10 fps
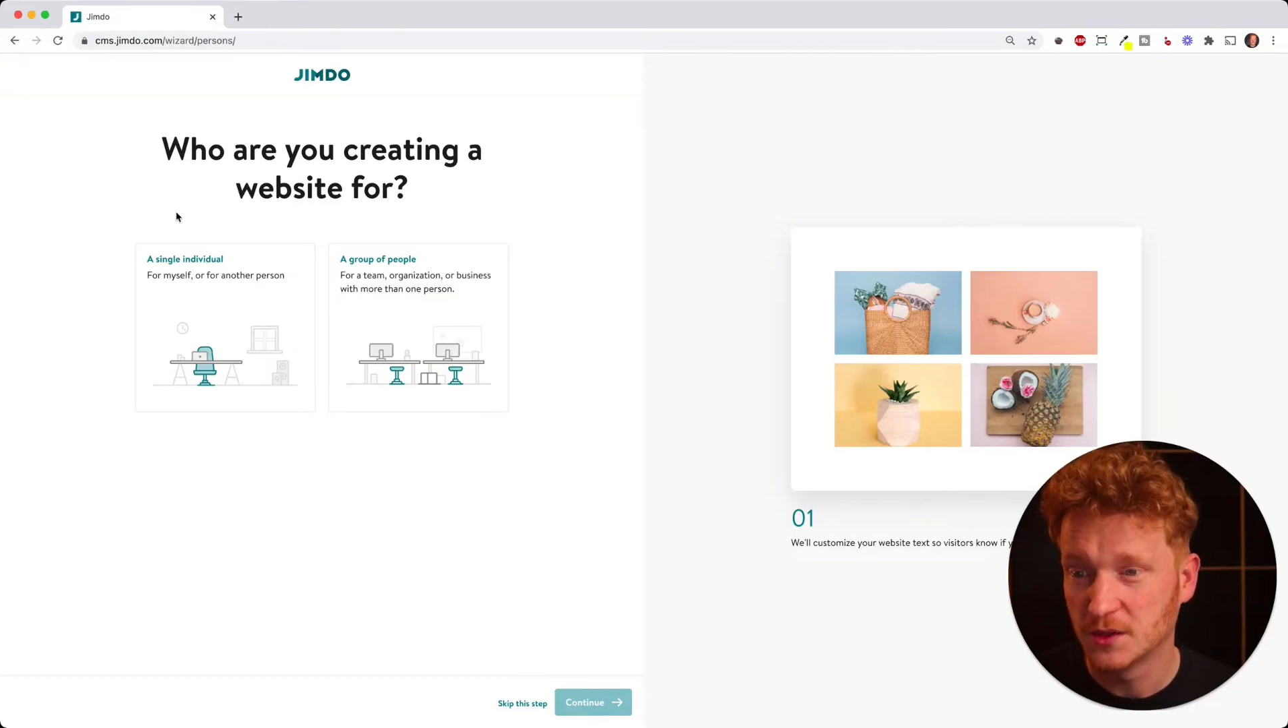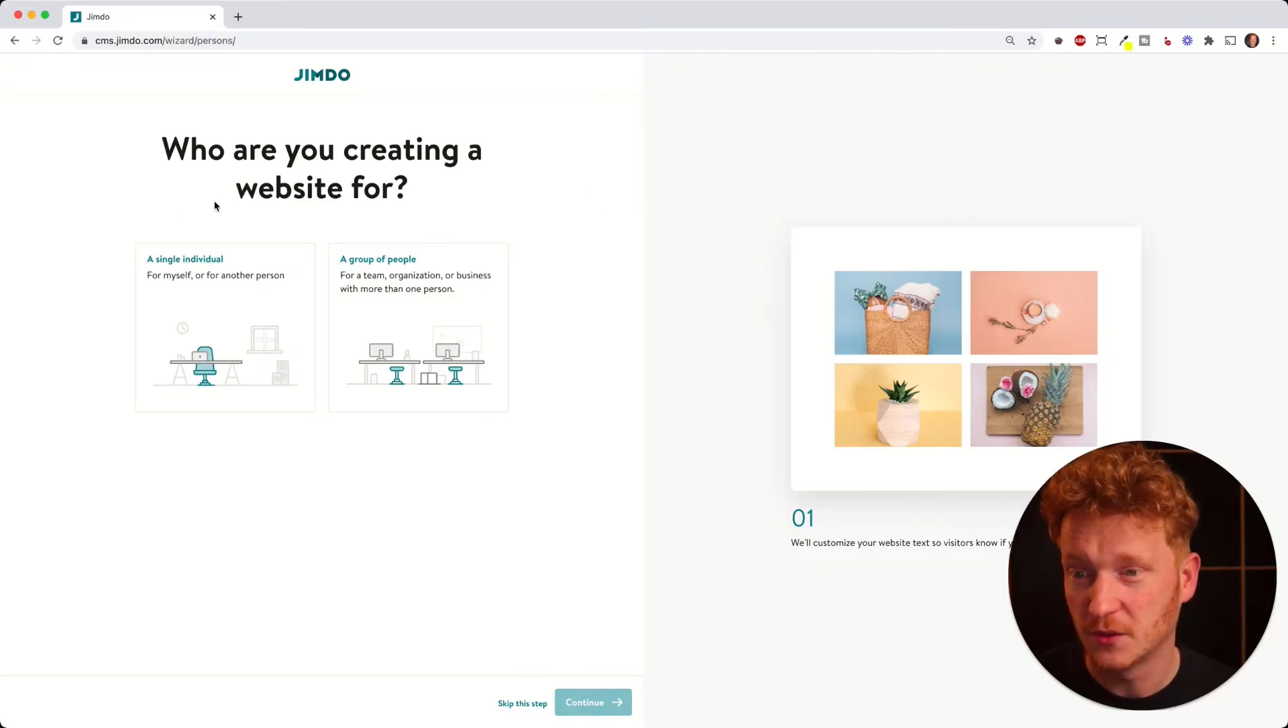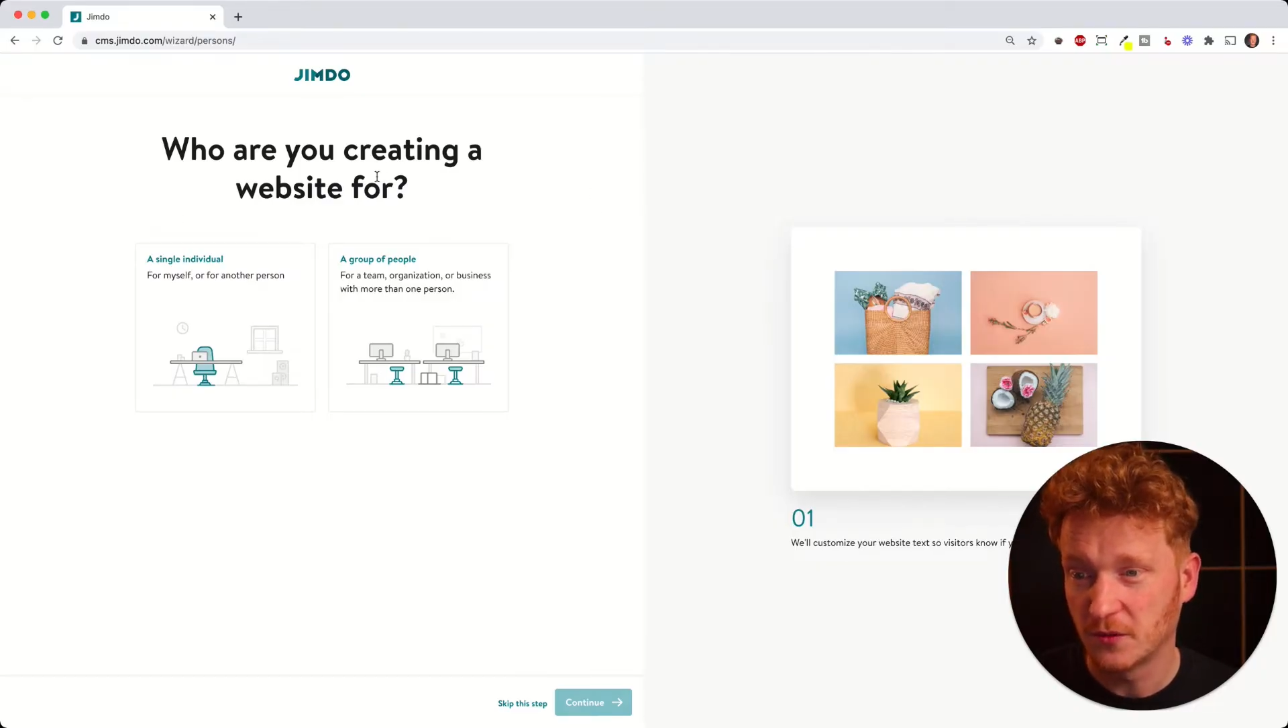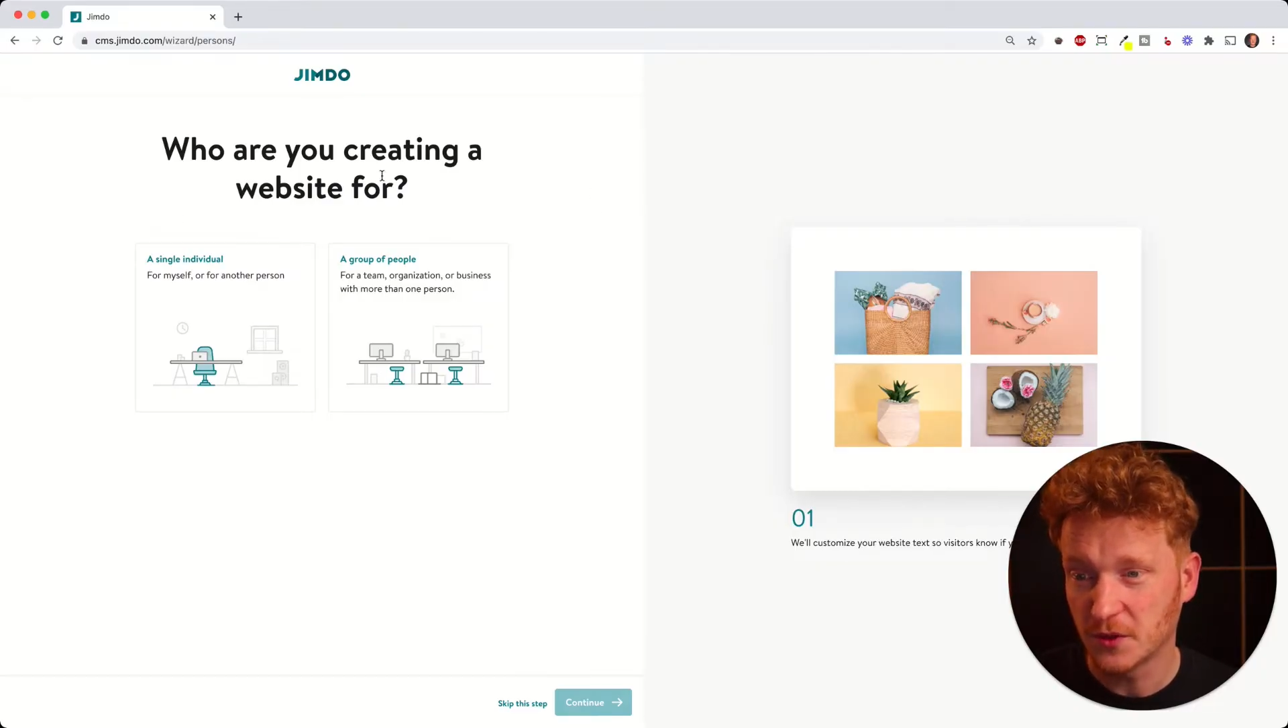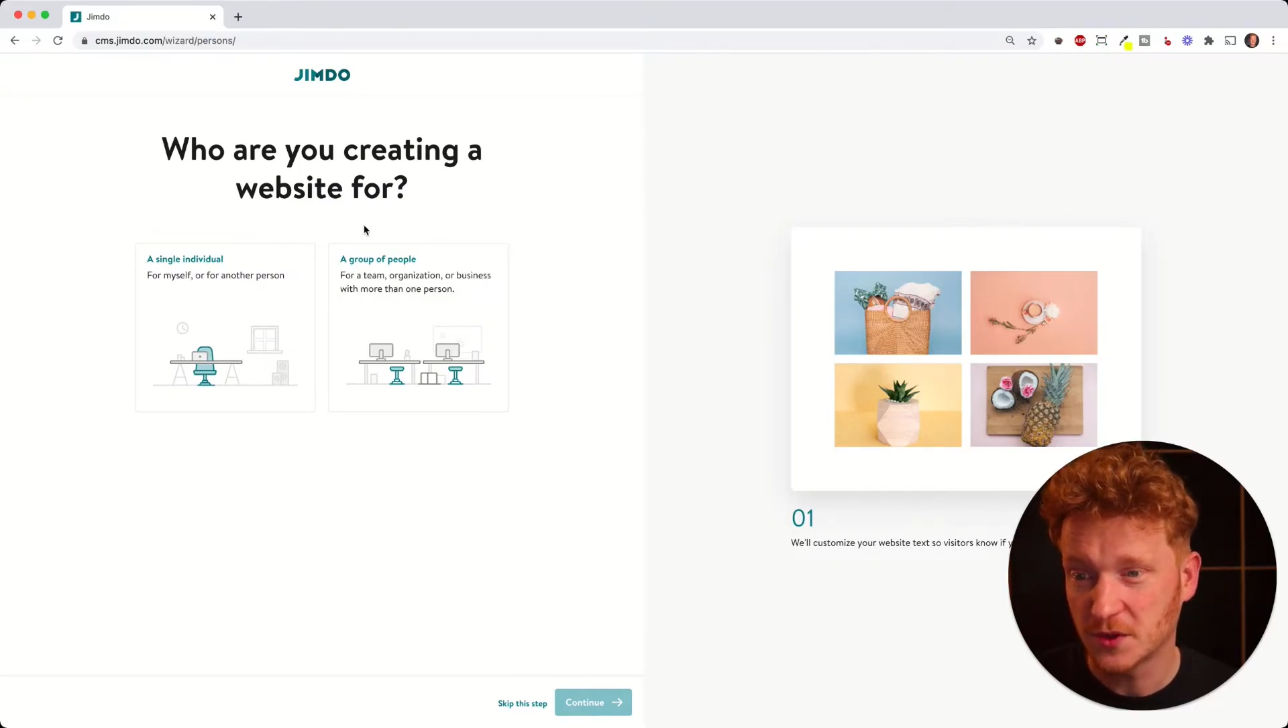
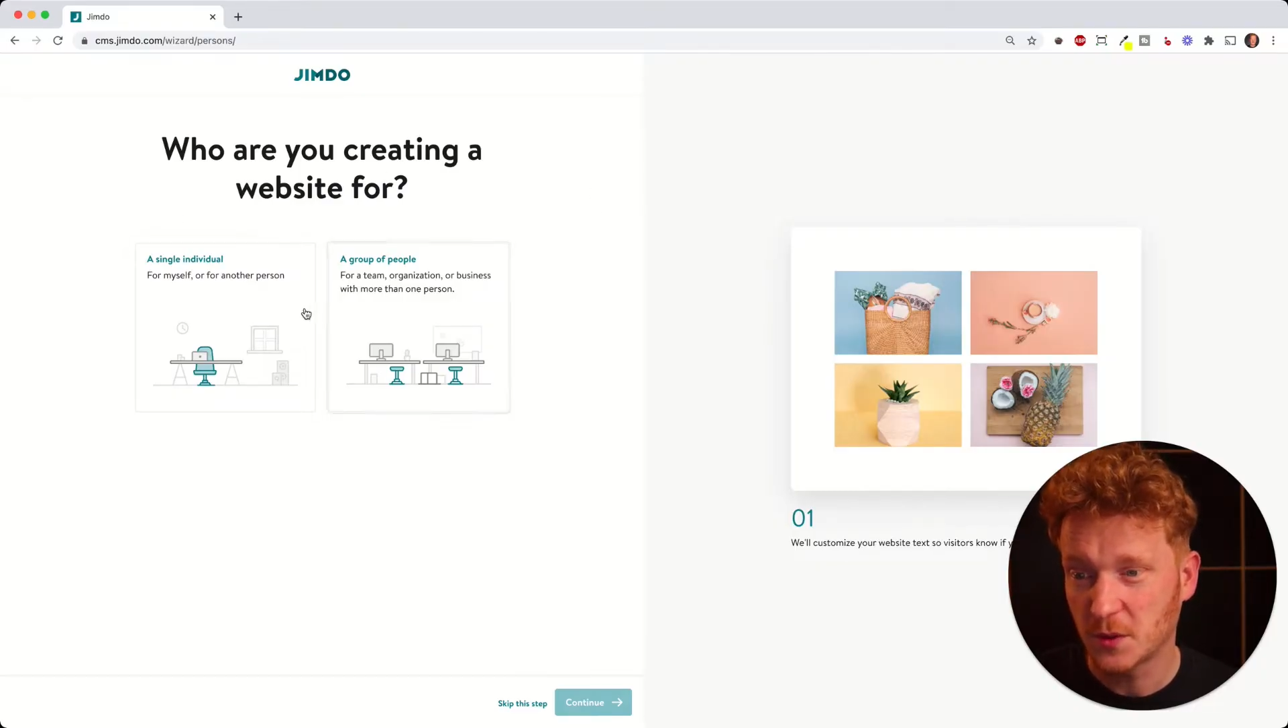So first